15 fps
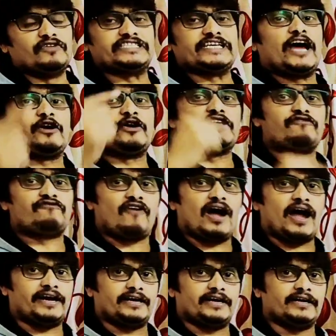I have
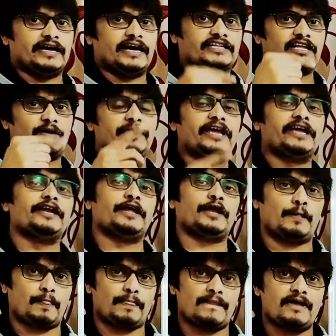defined at the
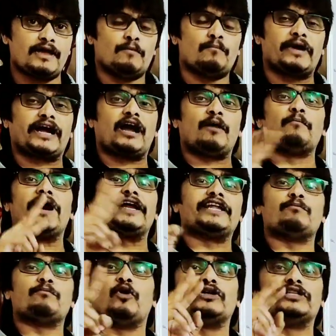beginning, by combining
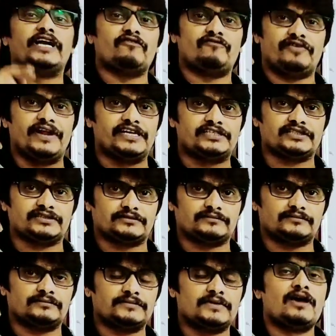both the definition,
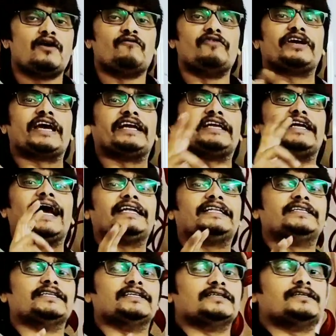we can get
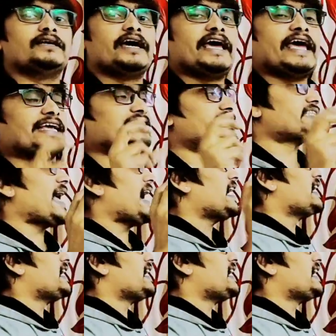the exact